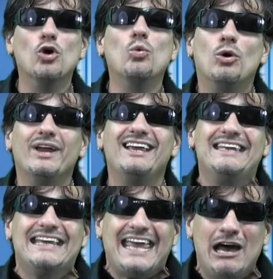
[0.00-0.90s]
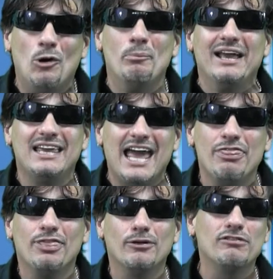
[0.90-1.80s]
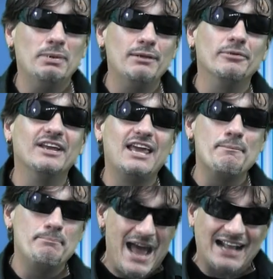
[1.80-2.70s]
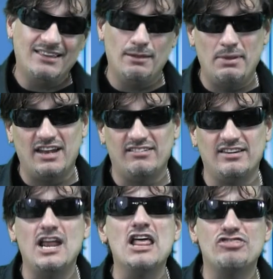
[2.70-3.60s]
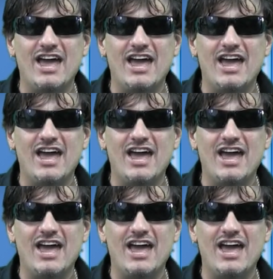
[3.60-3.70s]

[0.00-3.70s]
going to help get those people to get back their medicine